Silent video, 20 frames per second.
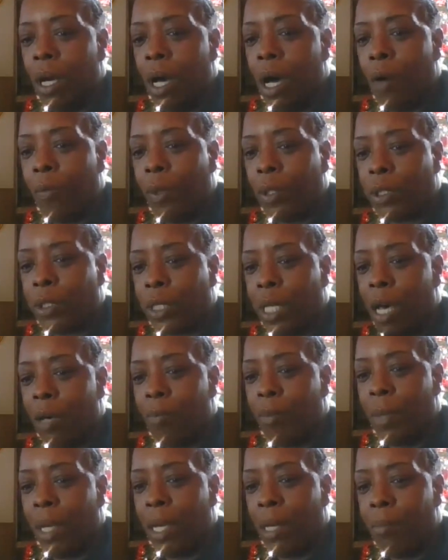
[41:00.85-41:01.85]
off at your
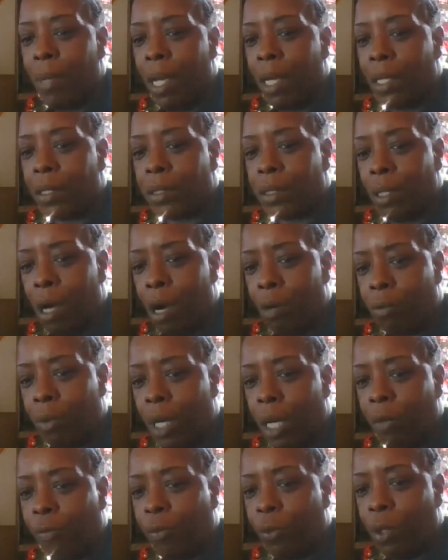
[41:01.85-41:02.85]
house, Mad Max. All
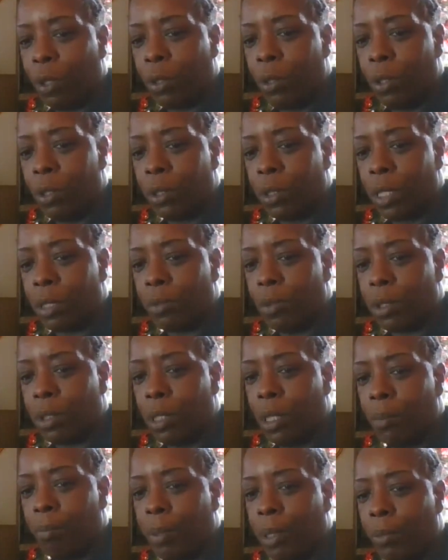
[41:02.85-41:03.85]
right, Four Corners. That's what's
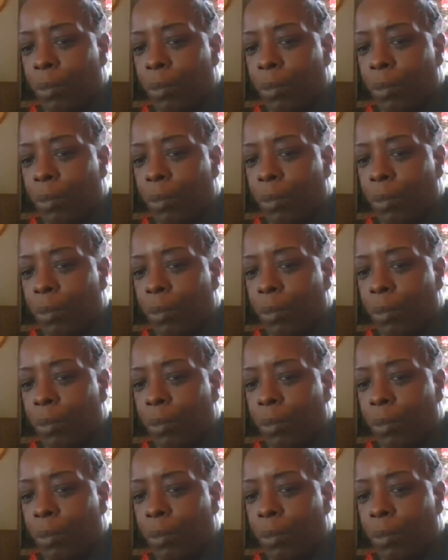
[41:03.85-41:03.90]
up.